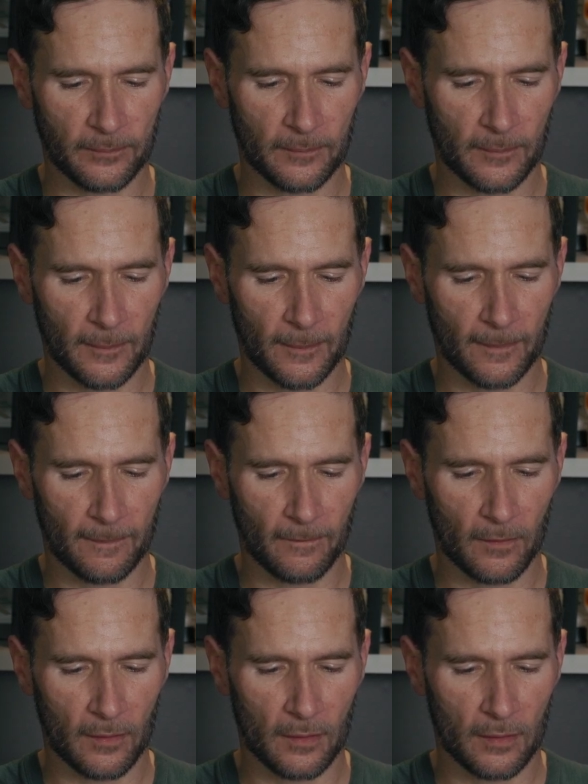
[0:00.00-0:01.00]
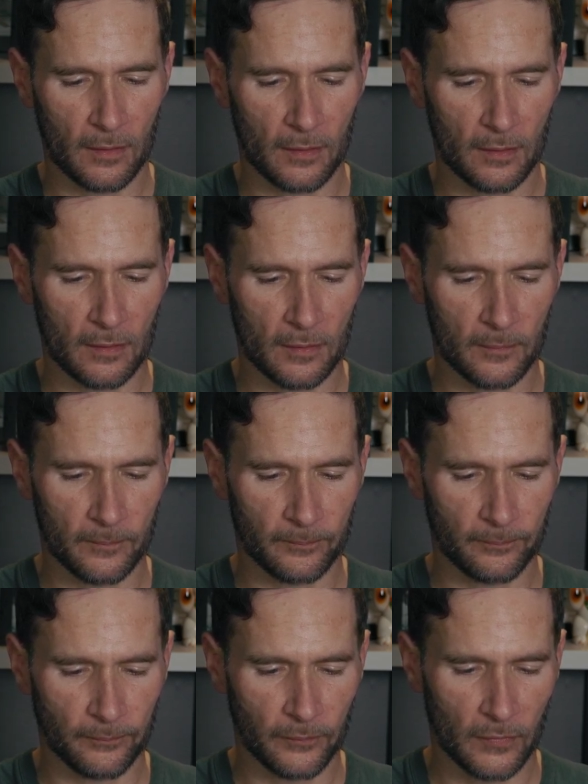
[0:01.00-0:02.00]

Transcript: Nobody speaks.